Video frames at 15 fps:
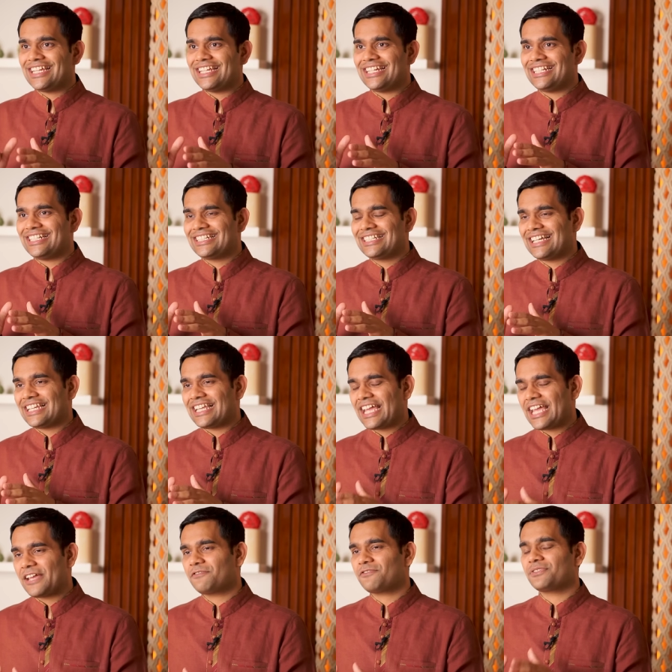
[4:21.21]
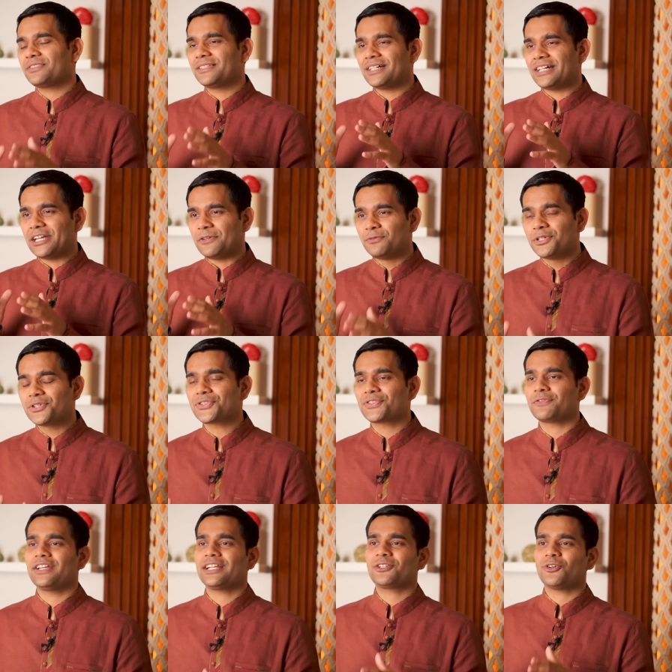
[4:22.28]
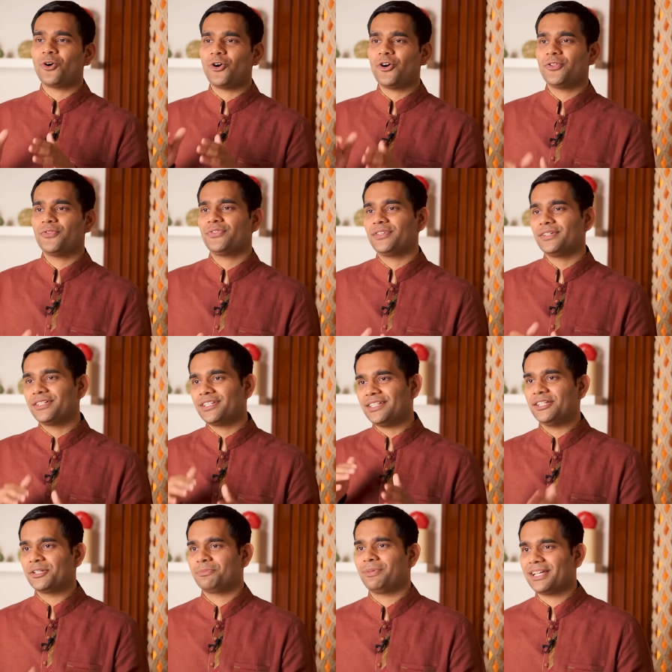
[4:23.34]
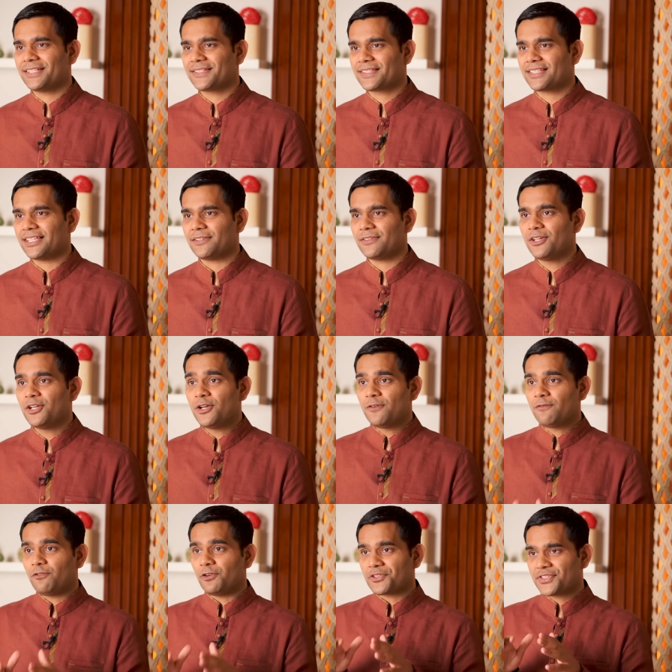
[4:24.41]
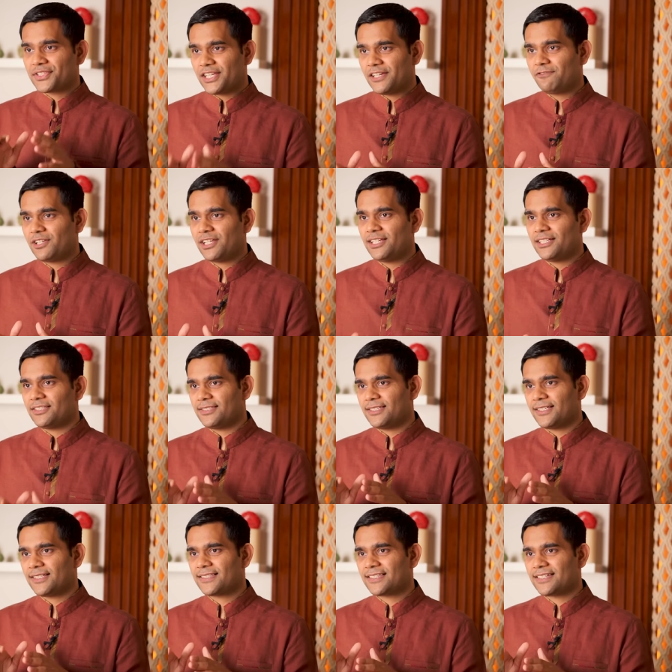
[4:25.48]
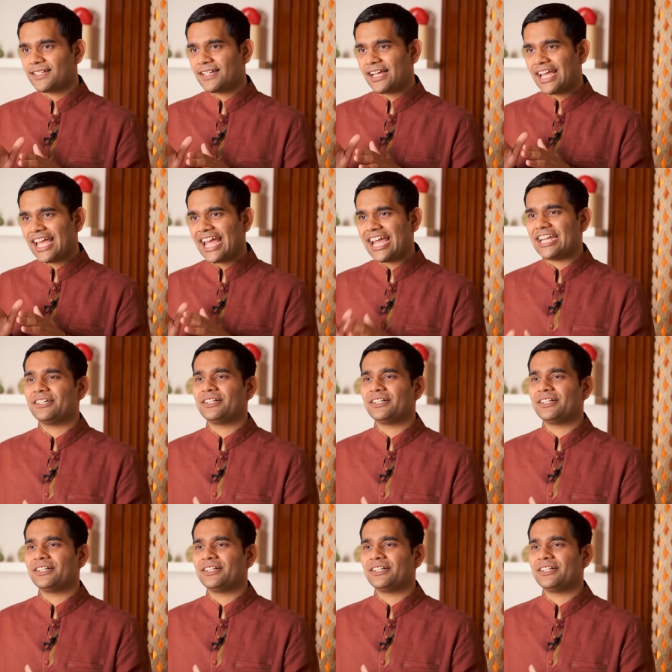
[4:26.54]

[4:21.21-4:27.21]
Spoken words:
it can have the adverse effect on the nearby skin. For safety, just add